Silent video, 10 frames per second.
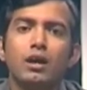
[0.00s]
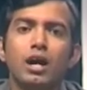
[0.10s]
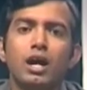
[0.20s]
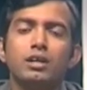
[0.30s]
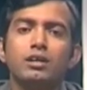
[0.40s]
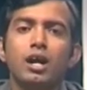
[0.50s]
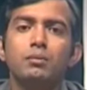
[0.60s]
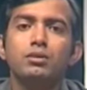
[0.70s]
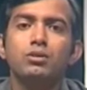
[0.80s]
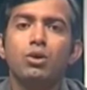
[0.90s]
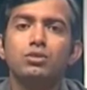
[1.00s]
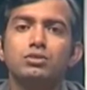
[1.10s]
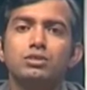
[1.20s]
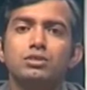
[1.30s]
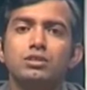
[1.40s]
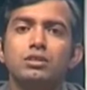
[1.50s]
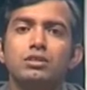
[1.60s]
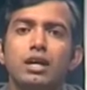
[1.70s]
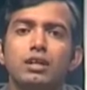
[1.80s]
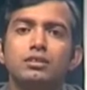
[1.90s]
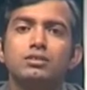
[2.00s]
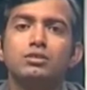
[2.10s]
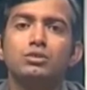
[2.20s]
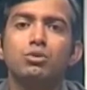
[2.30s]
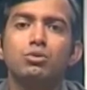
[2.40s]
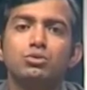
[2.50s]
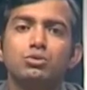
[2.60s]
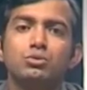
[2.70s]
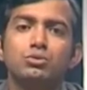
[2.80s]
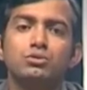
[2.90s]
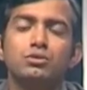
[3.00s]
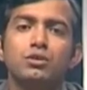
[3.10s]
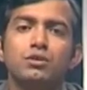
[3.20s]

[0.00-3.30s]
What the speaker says: and carbon oxygen, that is CO tools,